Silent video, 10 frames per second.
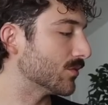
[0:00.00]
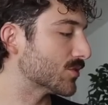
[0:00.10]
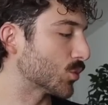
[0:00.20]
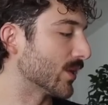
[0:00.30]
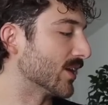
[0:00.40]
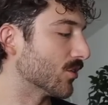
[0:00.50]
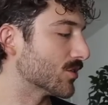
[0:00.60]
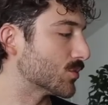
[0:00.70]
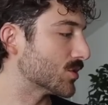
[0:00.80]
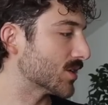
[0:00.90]

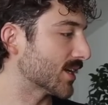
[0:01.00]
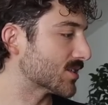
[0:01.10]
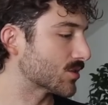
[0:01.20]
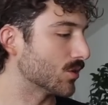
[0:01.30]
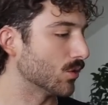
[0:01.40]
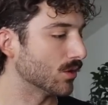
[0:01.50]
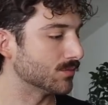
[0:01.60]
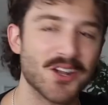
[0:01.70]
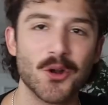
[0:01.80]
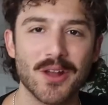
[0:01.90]
sweeteners, which I guess is
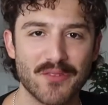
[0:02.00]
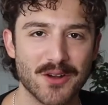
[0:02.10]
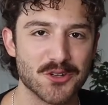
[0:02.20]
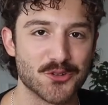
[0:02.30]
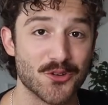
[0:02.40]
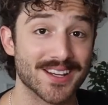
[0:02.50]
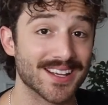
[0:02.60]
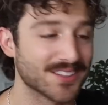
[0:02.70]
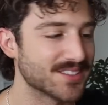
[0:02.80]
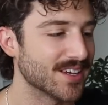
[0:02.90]
cool. You know what I found
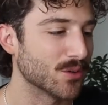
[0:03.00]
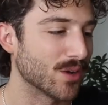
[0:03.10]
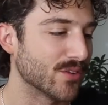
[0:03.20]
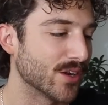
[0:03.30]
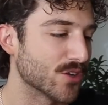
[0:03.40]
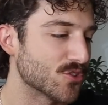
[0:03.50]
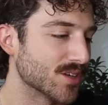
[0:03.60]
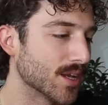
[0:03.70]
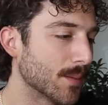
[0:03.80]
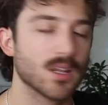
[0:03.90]
intriguing? I'll tell you what I found
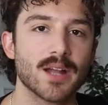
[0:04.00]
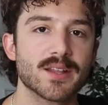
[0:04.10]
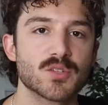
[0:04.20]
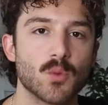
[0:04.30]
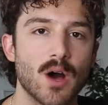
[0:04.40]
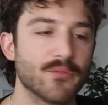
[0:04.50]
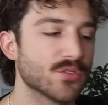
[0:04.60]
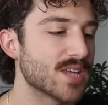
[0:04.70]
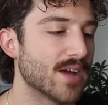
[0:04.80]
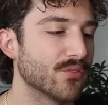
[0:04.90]
intriguing. A lot of these
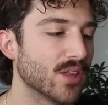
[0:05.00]
waffles have